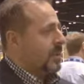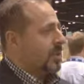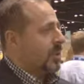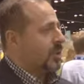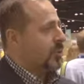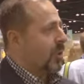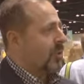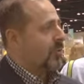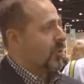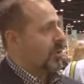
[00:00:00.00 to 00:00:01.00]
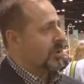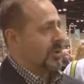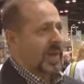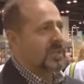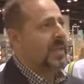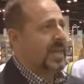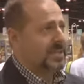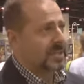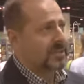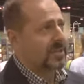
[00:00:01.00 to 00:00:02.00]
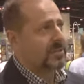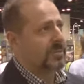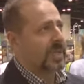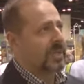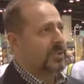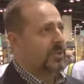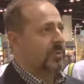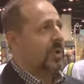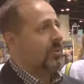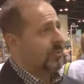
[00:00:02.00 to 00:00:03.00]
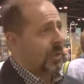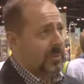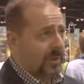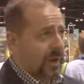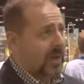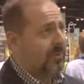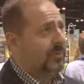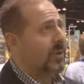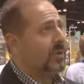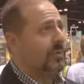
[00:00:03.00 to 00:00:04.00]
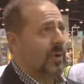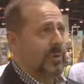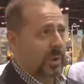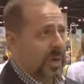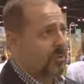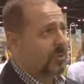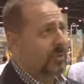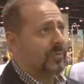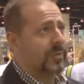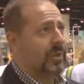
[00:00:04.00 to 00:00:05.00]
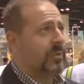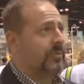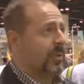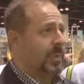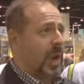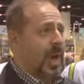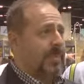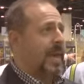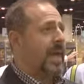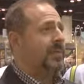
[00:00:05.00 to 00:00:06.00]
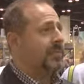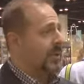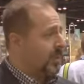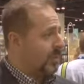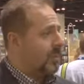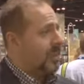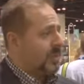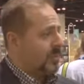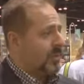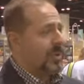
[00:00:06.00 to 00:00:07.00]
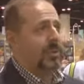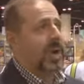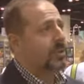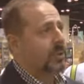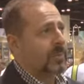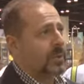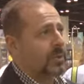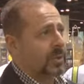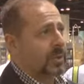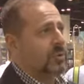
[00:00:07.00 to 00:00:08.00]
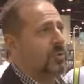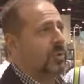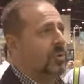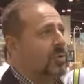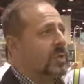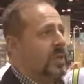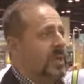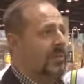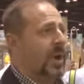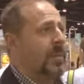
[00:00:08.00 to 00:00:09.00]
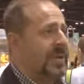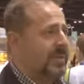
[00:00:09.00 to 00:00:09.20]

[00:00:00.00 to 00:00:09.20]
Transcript: control for your HVAC system that lets you, from your iPhone, from your Android phone, from your iPad, from your regular computer, control the environment